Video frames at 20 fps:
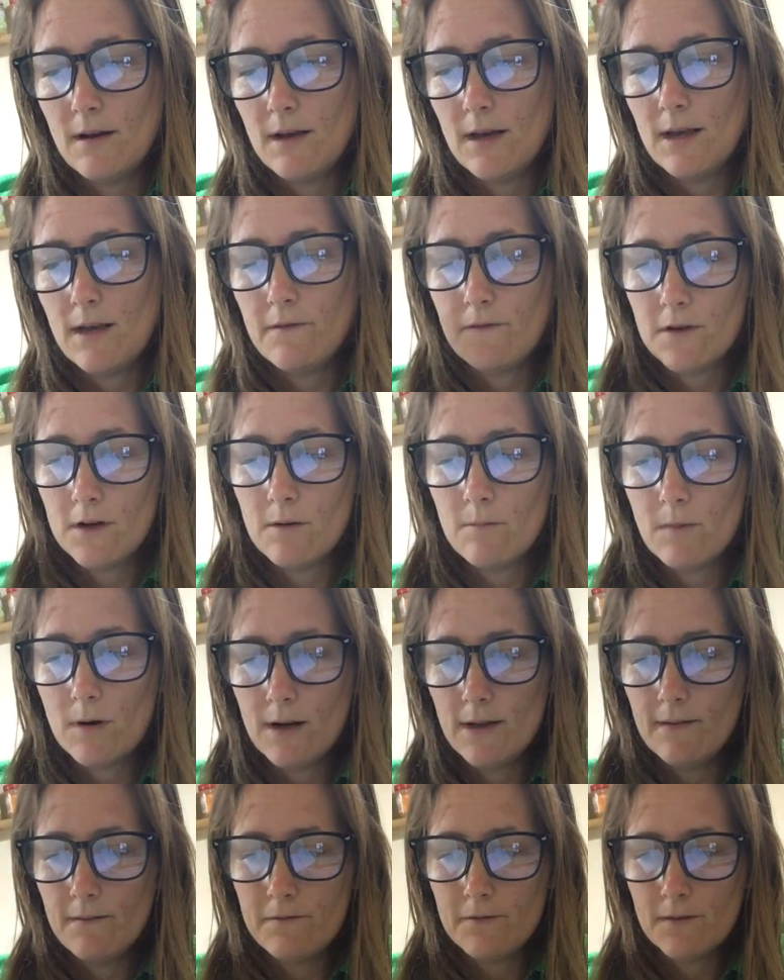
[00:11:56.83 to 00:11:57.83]
if
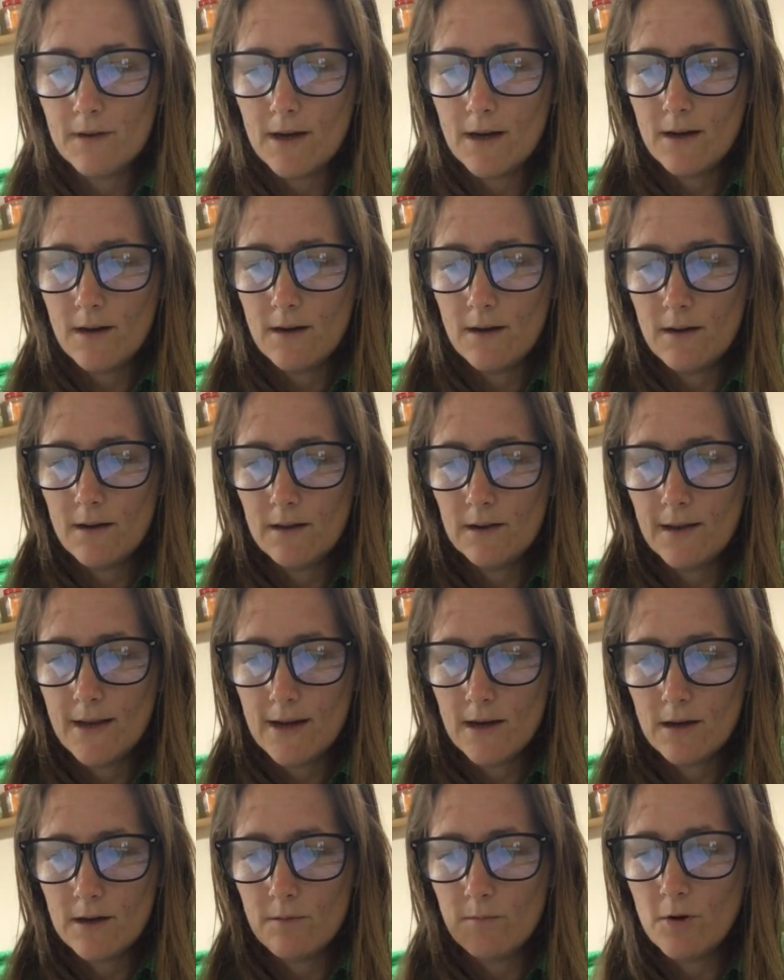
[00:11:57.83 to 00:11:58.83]

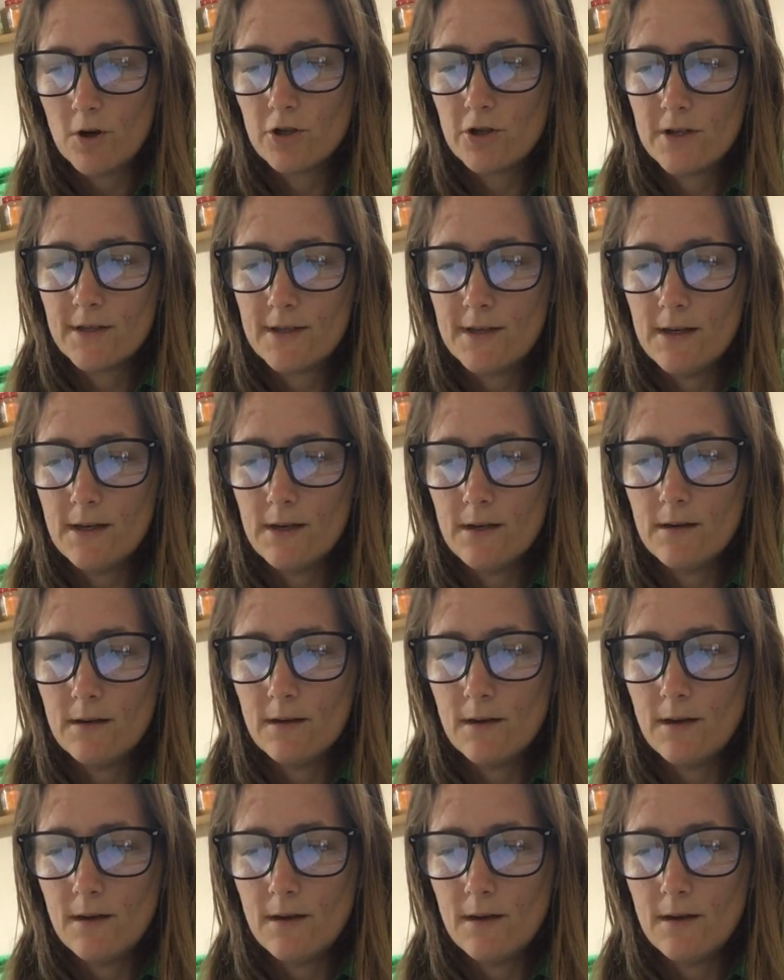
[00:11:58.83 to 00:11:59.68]
like an emergency,